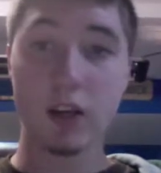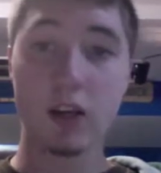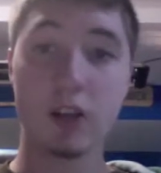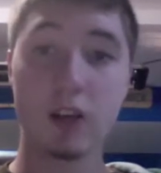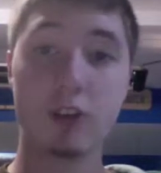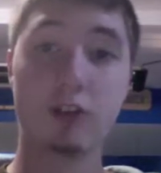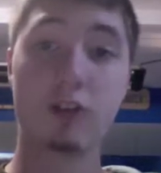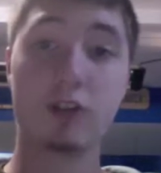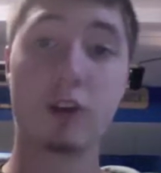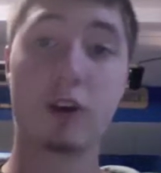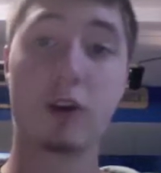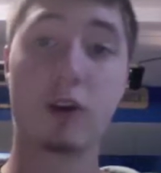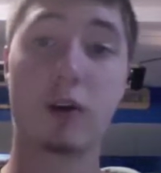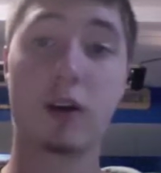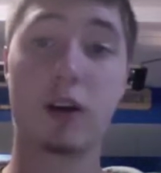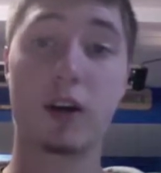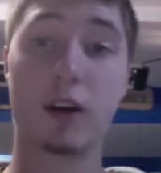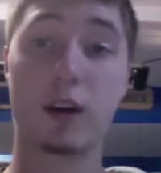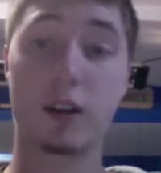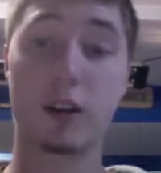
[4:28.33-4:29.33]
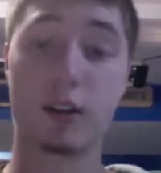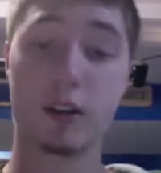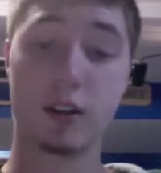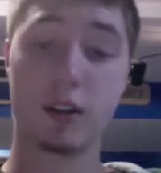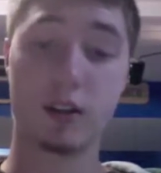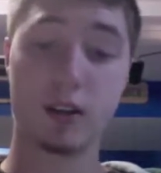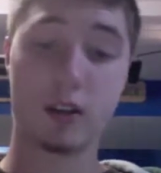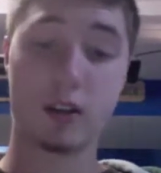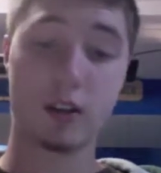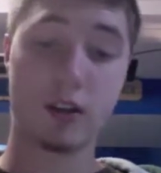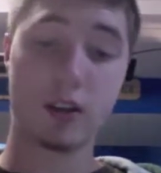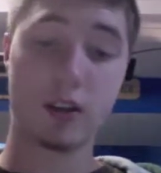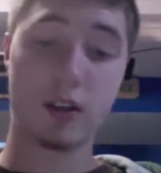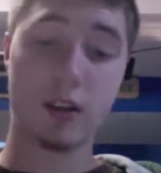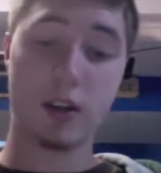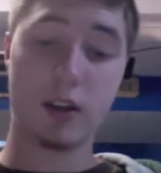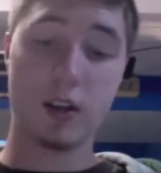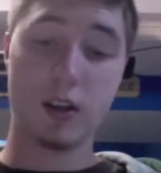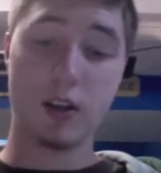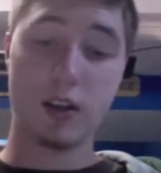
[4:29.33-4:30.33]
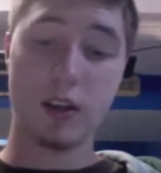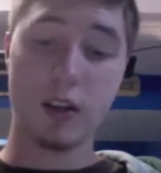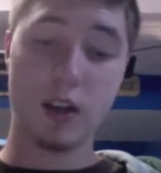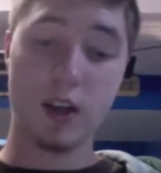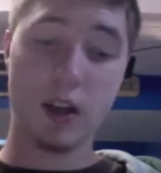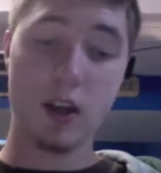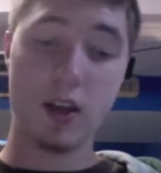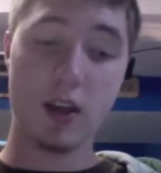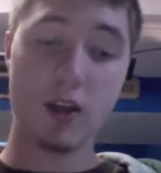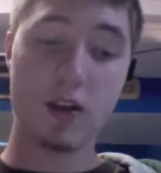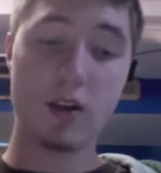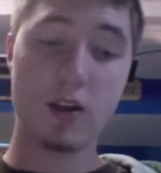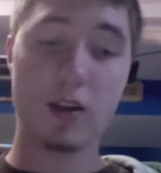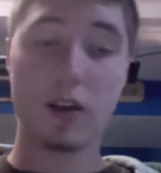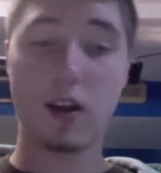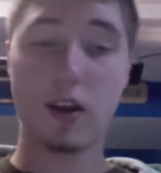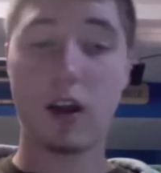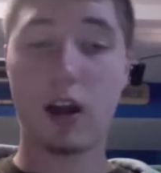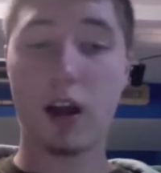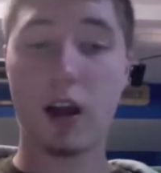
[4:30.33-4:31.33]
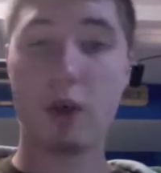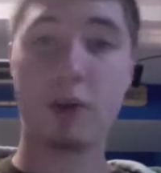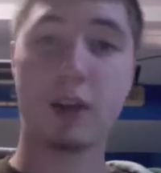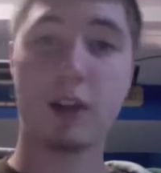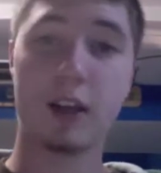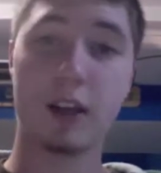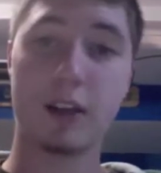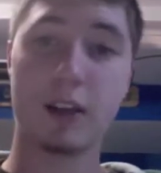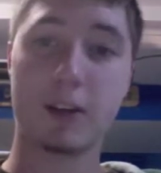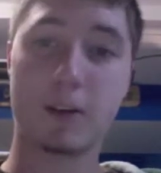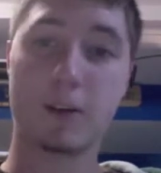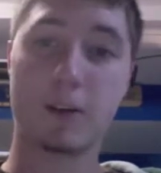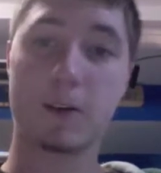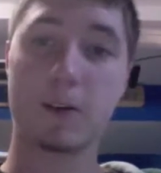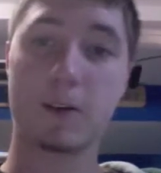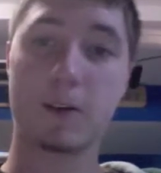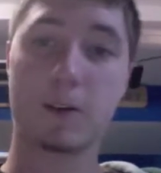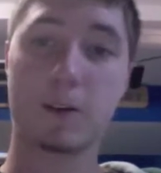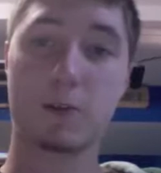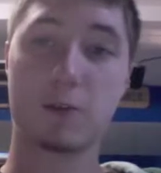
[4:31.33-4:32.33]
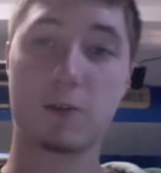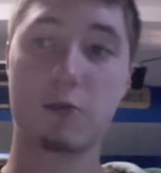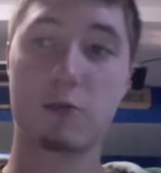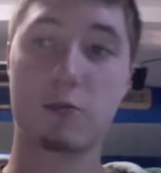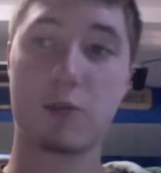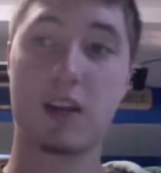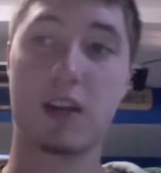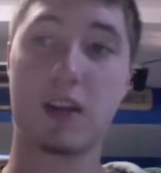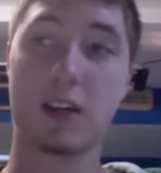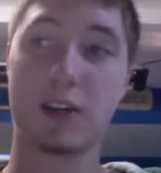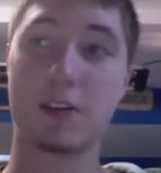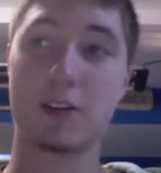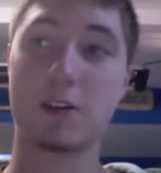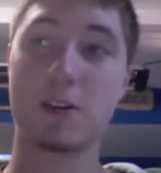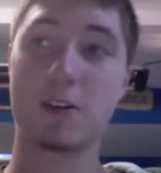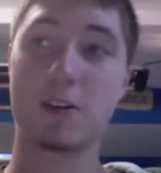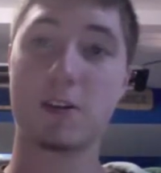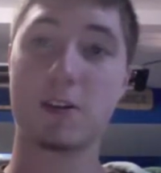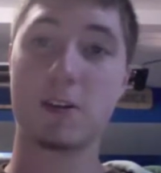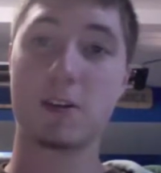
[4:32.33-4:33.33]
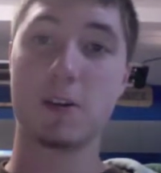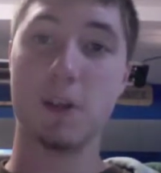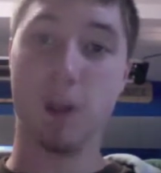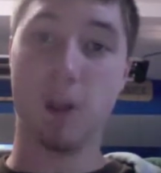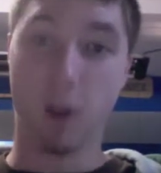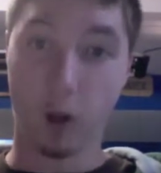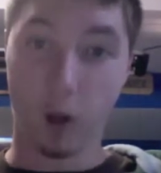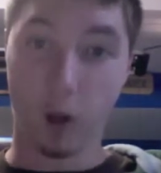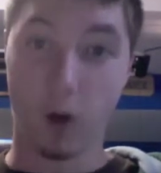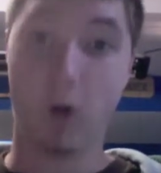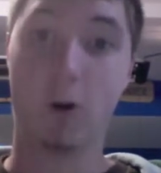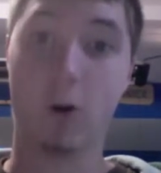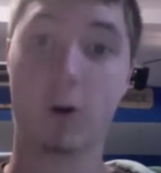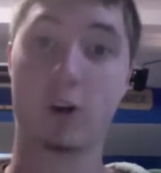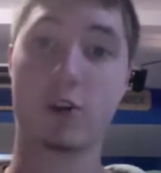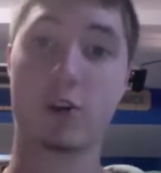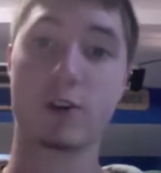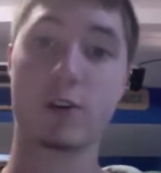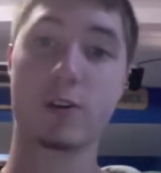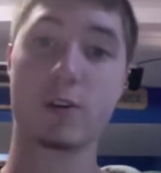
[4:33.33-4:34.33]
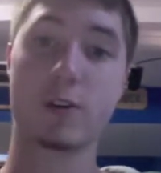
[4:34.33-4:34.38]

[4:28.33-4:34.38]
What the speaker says: So, and I would like to make it large.